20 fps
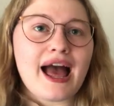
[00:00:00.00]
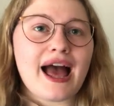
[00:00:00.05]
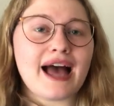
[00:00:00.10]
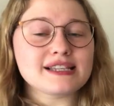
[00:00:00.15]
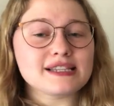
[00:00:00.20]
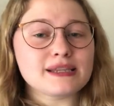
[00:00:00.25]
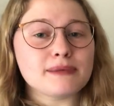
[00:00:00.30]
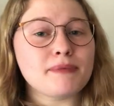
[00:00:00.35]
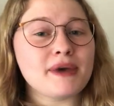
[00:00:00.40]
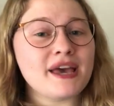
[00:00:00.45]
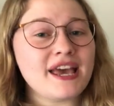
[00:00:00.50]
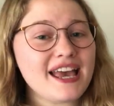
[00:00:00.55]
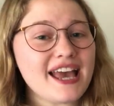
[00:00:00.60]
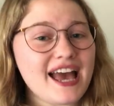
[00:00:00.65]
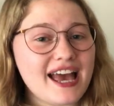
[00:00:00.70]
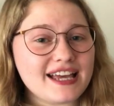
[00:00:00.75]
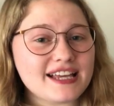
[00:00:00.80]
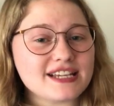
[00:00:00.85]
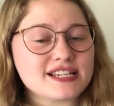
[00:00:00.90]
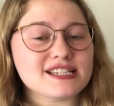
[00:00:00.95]
as the
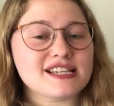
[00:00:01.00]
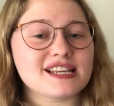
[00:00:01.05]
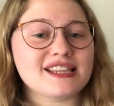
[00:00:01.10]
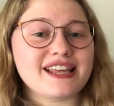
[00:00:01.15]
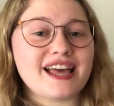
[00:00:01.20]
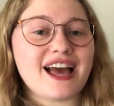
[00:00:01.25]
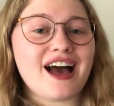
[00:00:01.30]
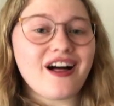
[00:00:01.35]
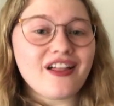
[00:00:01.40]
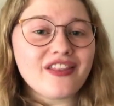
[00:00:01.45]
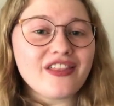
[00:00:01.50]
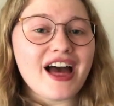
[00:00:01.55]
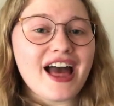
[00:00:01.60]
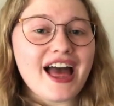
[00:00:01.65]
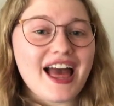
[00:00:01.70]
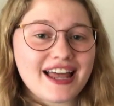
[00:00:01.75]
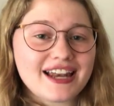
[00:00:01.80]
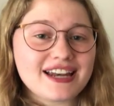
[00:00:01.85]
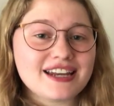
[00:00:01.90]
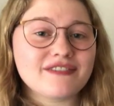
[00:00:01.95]
pH is at the other
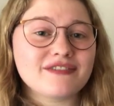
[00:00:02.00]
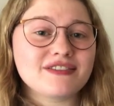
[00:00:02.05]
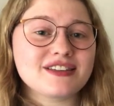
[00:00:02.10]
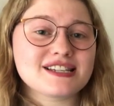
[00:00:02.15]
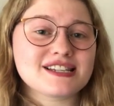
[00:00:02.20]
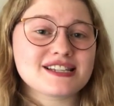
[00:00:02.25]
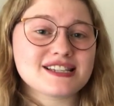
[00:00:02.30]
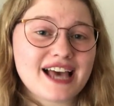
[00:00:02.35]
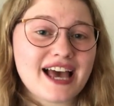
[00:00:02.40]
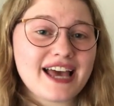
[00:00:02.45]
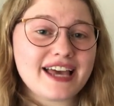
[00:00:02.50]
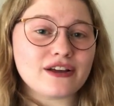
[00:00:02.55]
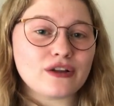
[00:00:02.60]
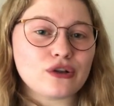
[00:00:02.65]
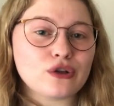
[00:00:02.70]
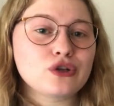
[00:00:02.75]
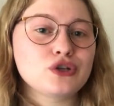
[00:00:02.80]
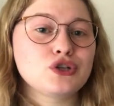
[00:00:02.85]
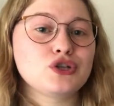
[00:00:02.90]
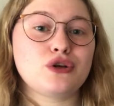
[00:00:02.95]
end of the
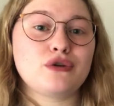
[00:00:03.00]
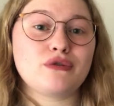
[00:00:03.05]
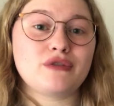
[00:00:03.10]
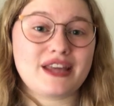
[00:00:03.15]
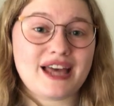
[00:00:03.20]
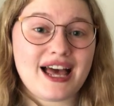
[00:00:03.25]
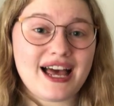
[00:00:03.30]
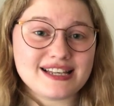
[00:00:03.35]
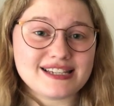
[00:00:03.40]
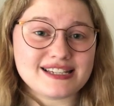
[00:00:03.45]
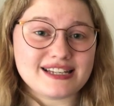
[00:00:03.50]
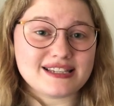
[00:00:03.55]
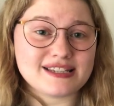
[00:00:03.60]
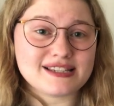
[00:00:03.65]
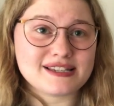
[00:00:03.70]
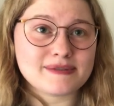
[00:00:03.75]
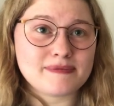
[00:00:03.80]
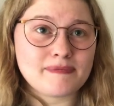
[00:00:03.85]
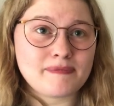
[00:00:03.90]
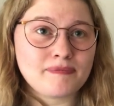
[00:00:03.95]
scale to the
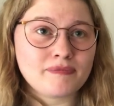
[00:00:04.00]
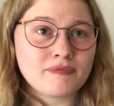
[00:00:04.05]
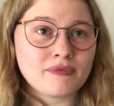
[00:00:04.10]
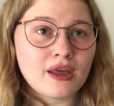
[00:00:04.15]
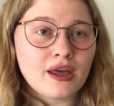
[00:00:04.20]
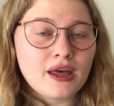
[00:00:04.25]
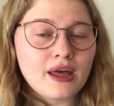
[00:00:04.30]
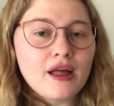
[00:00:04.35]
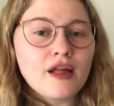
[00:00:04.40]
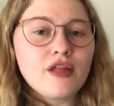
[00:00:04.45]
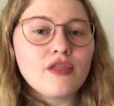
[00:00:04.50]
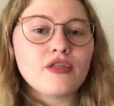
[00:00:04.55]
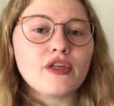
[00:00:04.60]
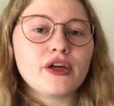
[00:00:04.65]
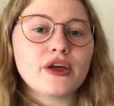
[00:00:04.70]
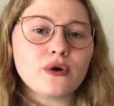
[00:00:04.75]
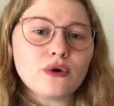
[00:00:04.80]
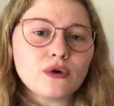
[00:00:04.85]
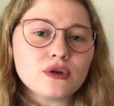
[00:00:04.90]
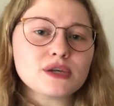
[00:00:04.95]
acids.
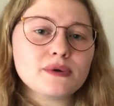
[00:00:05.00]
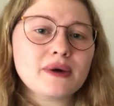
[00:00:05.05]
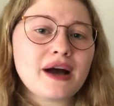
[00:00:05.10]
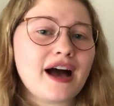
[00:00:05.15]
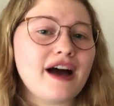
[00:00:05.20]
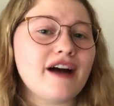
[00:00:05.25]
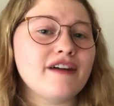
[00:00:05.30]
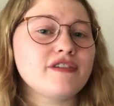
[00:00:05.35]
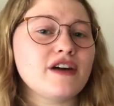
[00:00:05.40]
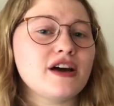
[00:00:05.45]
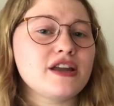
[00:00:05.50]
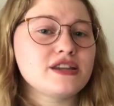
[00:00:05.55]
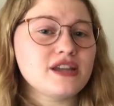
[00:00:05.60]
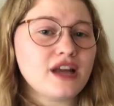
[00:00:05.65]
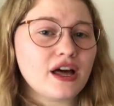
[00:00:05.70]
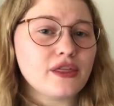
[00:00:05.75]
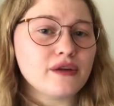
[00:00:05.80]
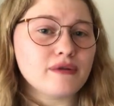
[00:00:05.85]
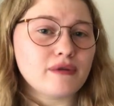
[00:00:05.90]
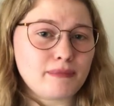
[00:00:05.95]
They also have
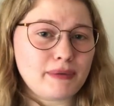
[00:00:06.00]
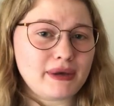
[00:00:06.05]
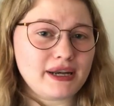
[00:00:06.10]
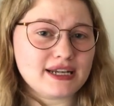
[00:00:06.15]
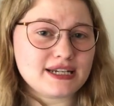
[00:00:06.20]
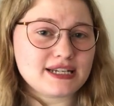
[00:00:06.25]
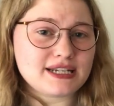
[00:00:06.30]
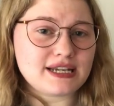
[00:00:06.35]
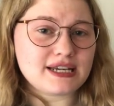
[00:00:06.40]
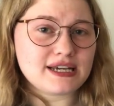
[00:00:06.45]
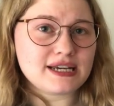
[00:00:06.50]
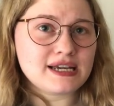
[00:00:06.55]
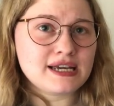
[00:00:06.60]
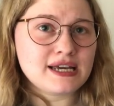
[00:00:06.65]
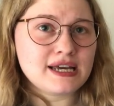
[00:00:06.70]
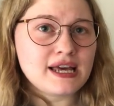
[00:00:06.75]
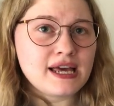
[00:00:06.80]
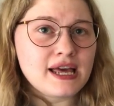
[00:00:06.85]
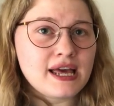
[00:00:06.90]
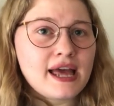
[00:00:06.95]
another ability,
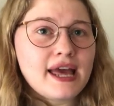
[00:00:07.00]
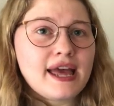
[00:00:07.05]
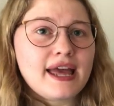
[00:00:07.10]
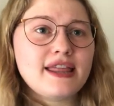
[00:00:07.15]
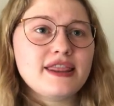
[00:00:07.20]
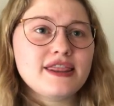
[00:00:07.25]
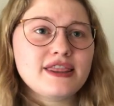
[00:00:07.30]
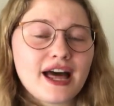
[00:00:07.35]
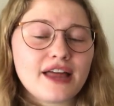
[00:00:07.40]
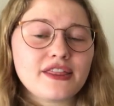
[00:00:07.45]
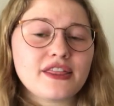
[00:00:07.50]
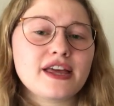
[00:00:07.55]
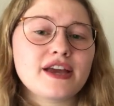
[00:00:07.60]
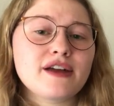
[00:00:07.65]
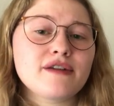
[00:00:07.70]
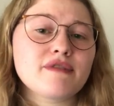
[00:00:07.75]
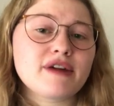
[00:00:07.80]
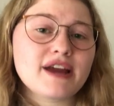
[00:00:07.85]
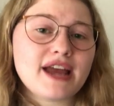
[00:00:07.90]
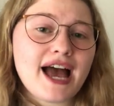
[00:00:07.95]
in that they
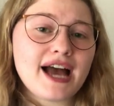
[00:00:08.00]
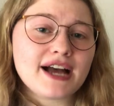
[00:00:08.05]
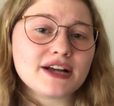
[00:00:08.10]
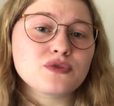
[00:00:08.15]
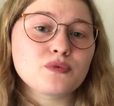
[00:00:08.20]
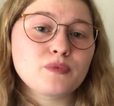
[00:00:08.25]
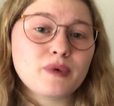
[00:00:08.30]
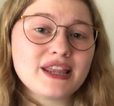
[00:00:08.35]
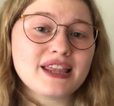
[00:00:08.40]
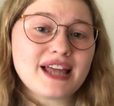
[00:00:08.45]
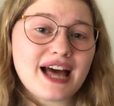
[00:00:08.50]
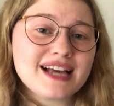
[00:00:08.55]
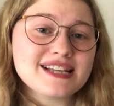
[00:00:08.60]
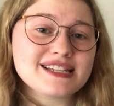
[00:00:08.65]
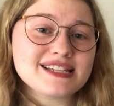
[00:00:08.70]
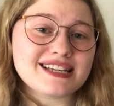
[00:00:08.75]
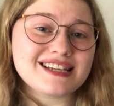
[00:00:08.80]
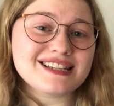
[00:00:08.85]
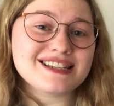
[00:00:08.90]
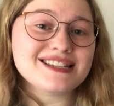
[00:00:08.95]
can react with
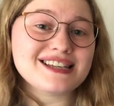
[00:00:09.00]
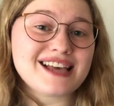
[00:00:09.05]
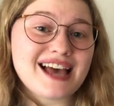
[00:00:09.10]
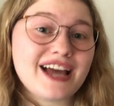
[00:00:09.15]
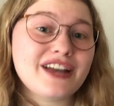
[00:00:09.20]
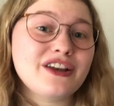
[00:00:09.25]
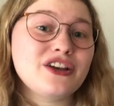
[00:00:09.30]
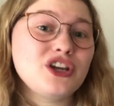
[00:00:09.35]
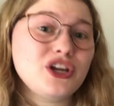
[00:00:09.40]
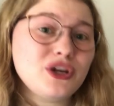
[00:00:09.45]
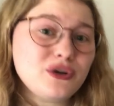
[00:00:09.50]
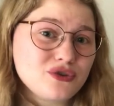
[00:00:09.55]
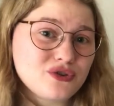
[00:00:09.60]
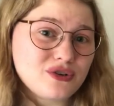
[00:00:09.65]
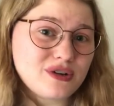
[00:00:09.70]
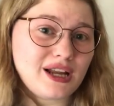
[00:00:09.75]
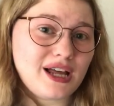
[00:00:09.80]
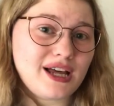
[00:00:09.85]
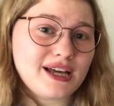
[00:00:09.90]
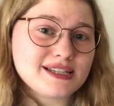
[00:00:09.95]
acids and
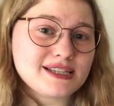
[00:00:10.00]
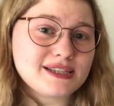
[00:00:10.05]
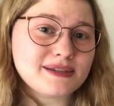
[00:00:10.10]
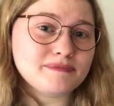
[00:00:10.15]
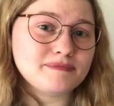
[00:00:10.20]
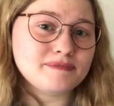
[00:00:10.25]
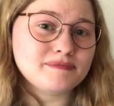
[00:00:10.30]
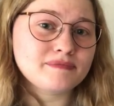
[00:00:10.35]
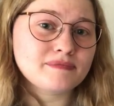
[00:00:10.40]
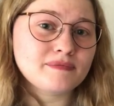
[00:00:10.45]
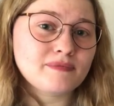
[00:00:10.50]
neutralise them.